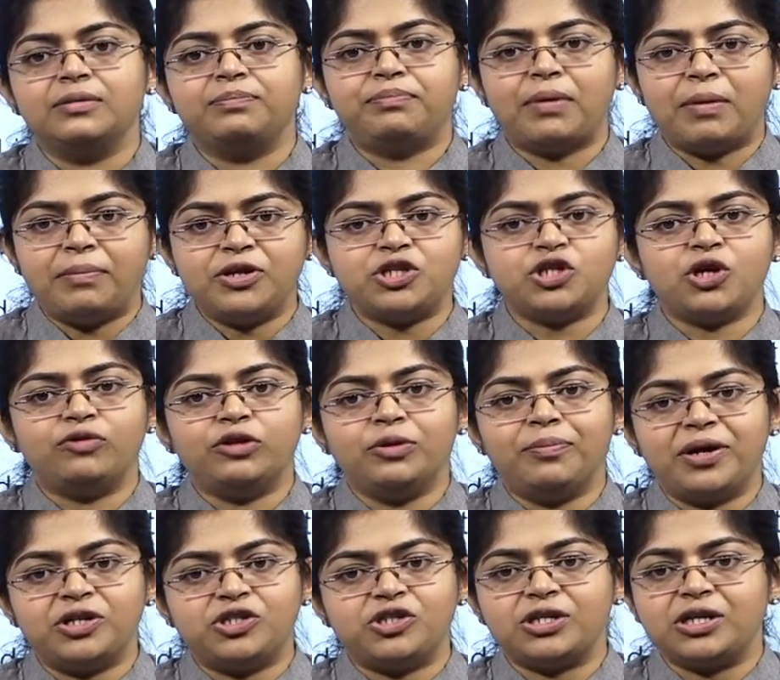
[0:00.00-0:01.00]
publishing of the
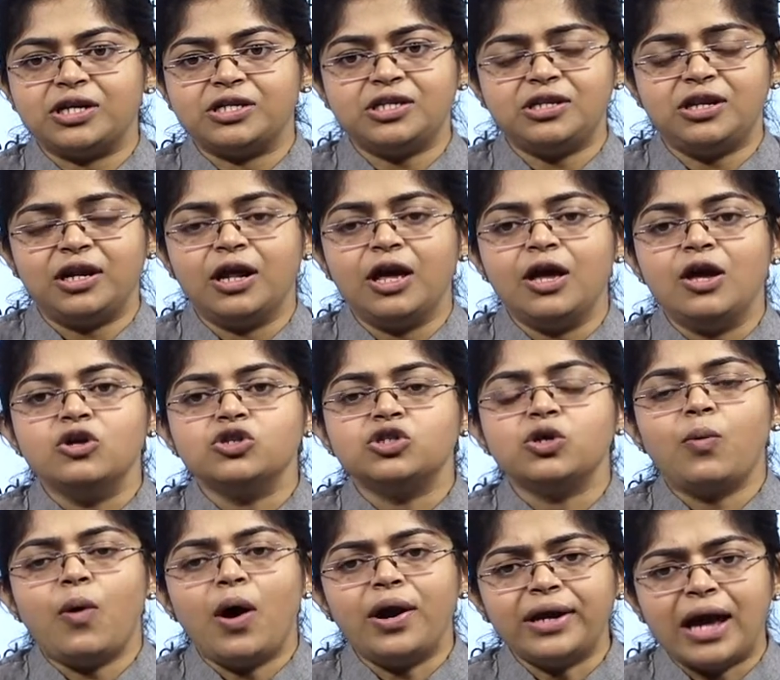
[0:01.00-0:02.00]
budget, isn't it? So
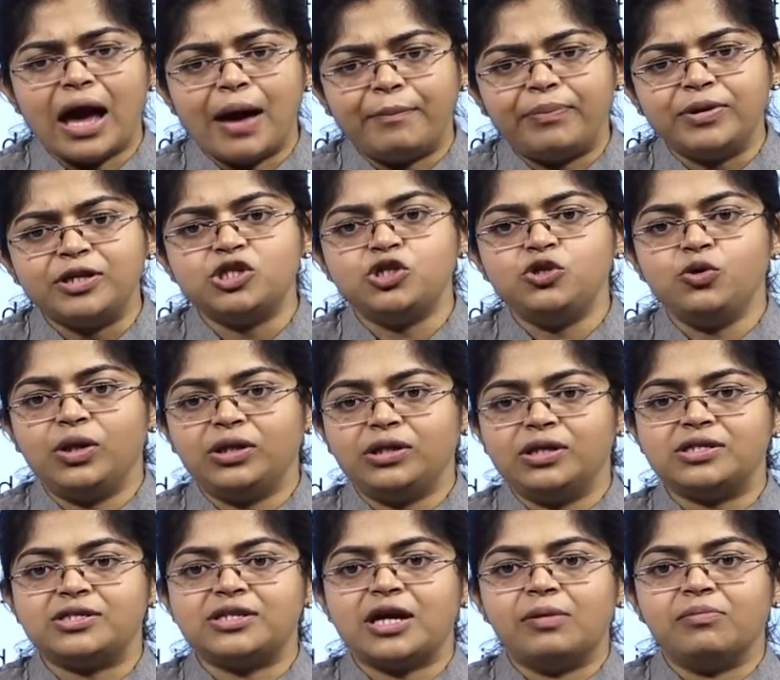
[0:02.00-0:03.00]
what happens during
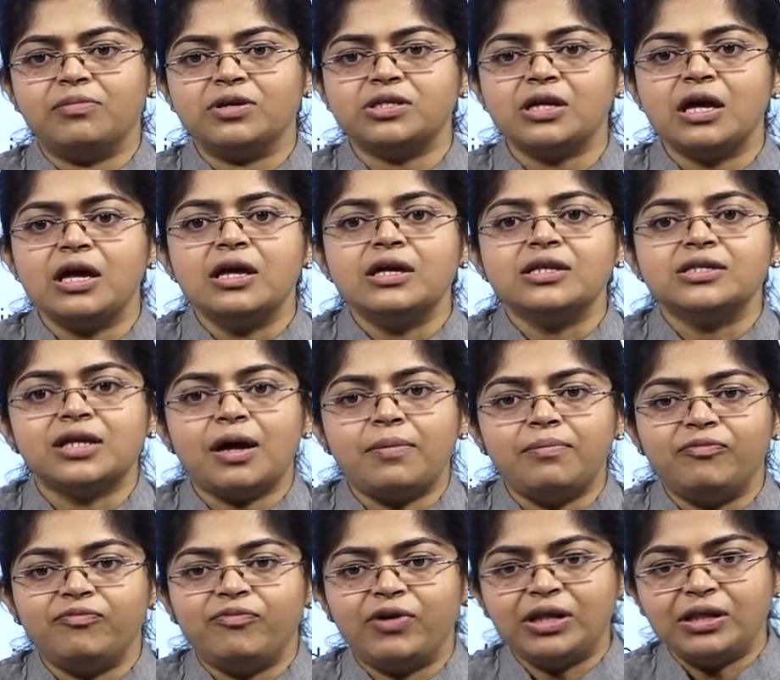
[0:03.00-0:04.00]
this time is,
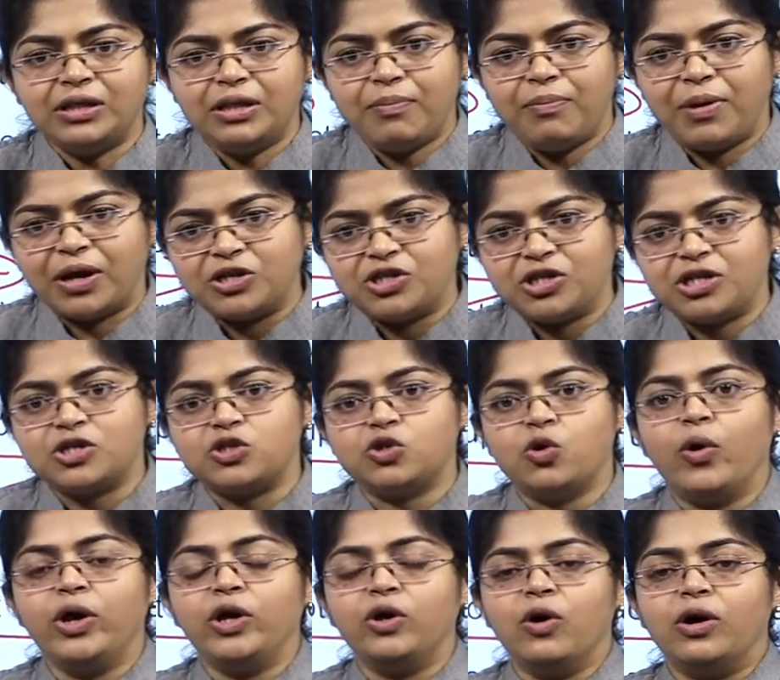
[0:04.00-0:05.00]
when the budget is
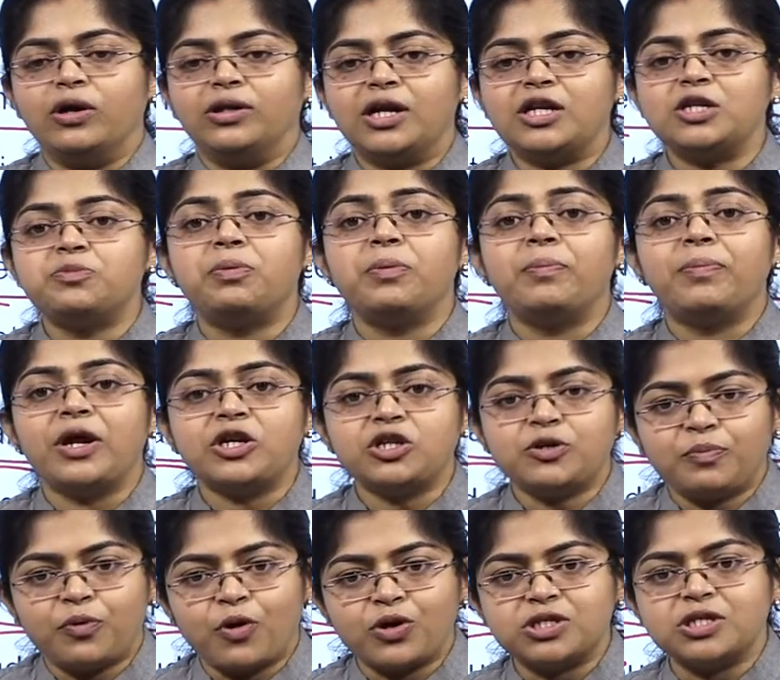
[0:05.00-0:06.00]
going on, that is preparation
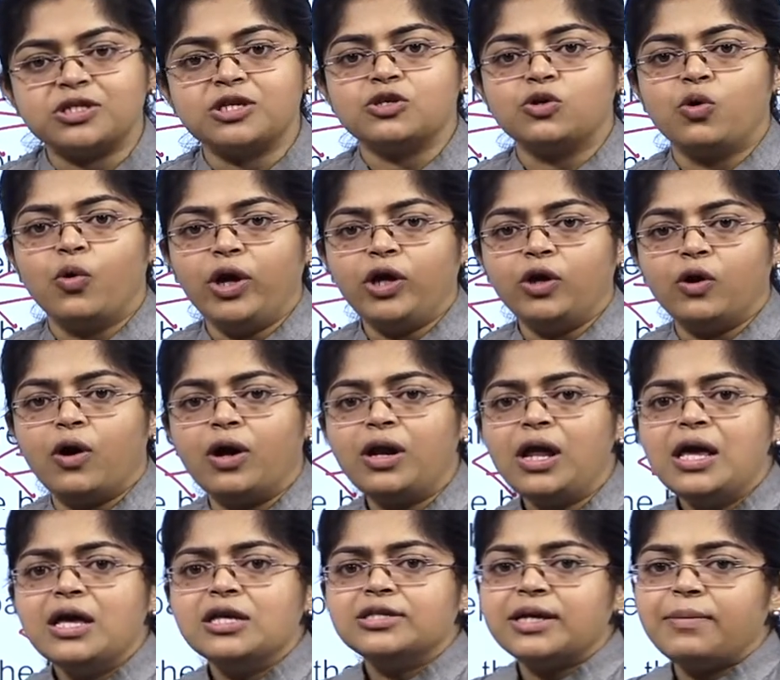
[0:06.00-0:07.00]
process is going on,
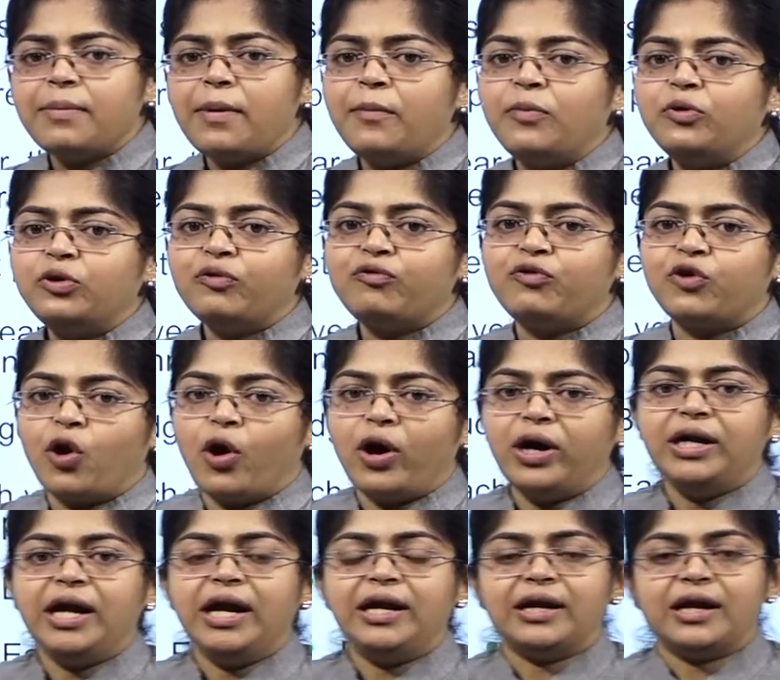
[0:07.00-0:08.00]
some amount of raw
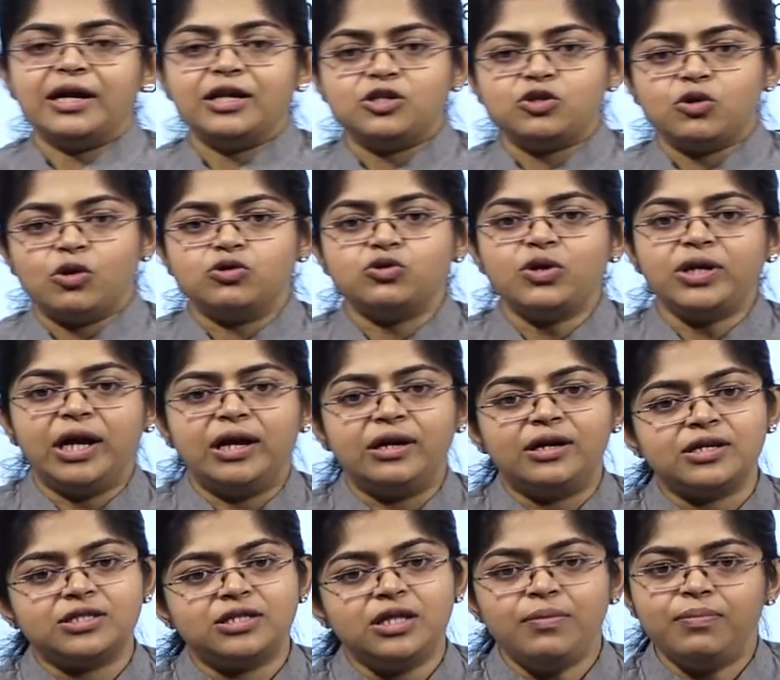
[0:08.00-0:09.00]
data, it also
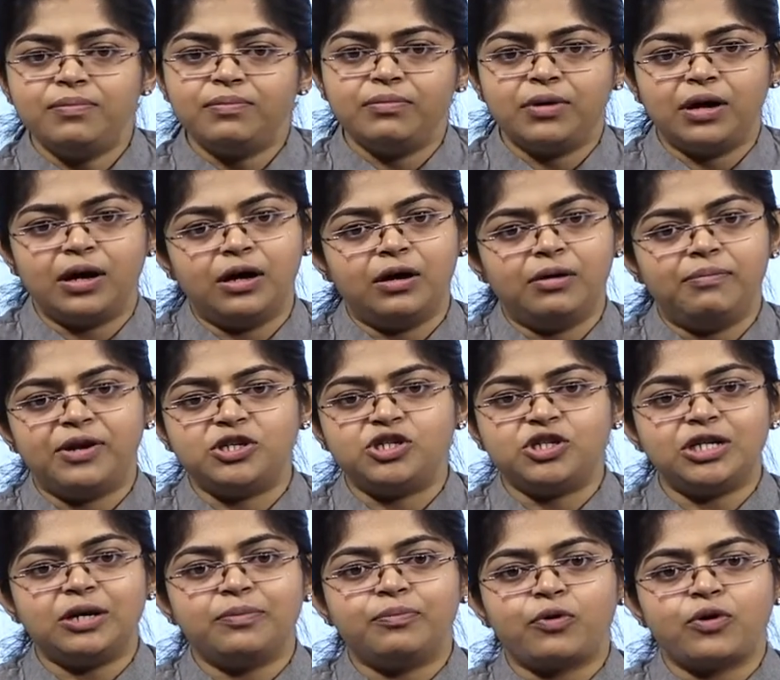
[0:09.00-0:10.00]
enters the
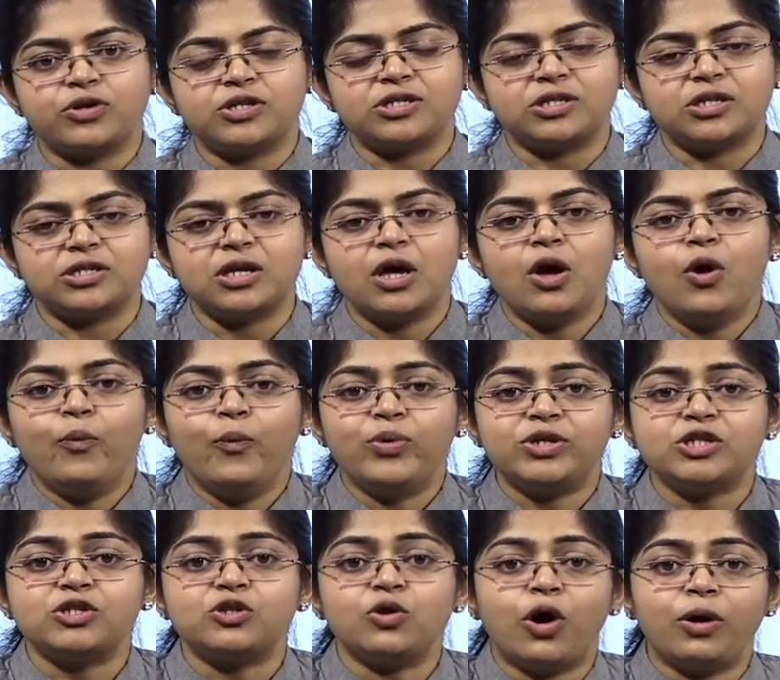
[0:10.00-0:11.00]
budgeting processes, which
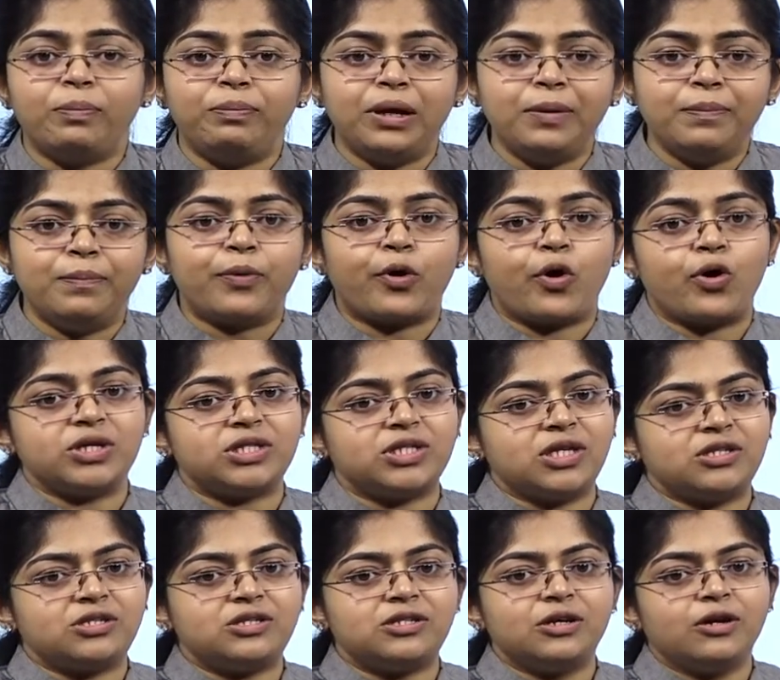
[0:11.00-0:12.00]
has not been
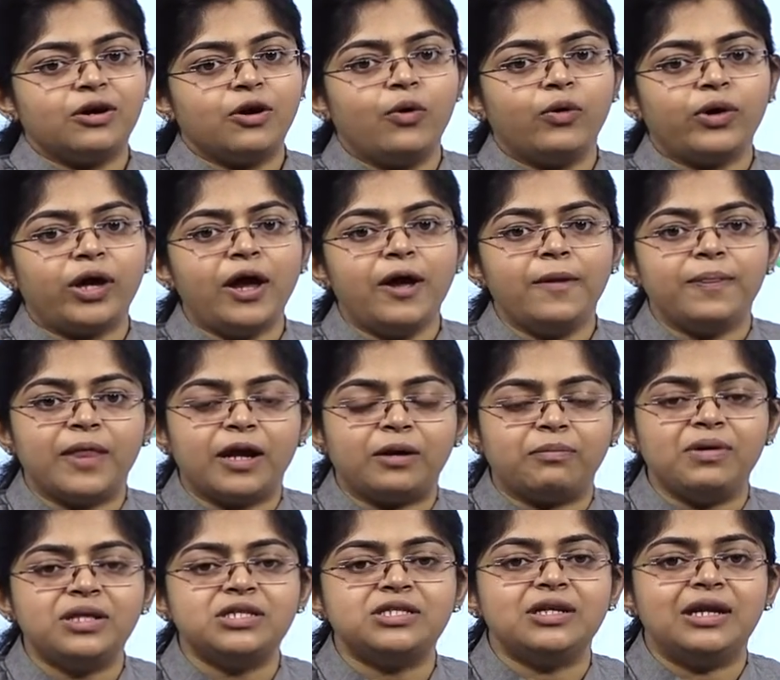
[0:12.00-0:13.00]
processed. Okay, that
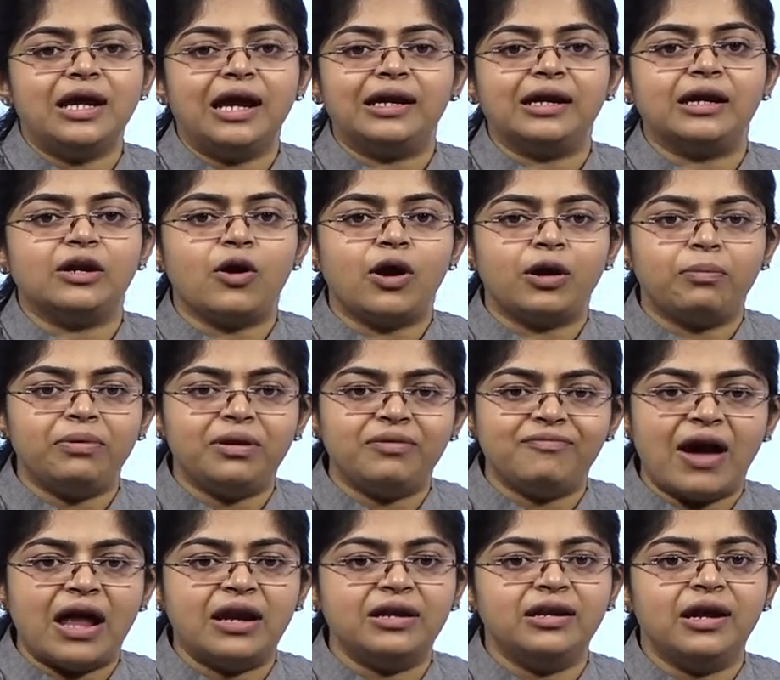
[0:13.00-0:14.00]
means the data not been
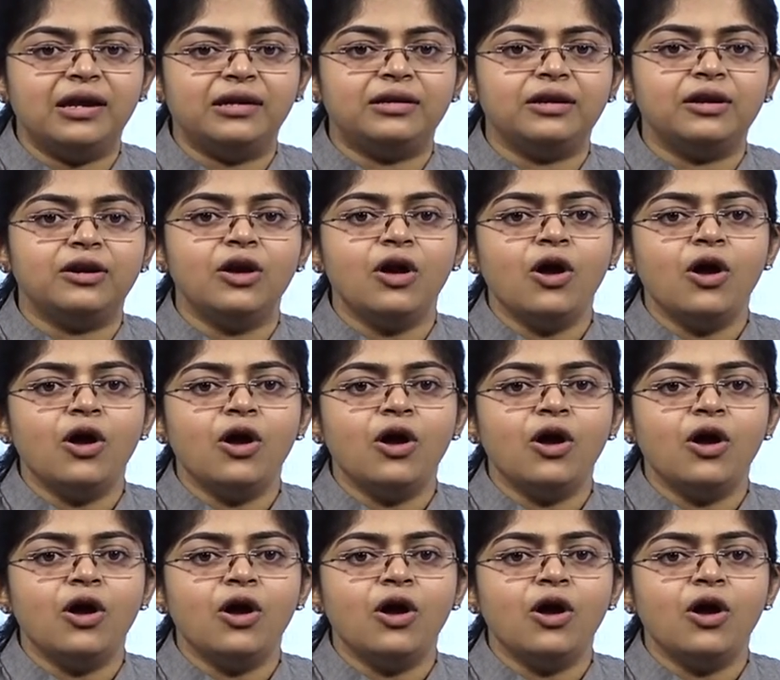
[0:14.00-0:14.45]
validated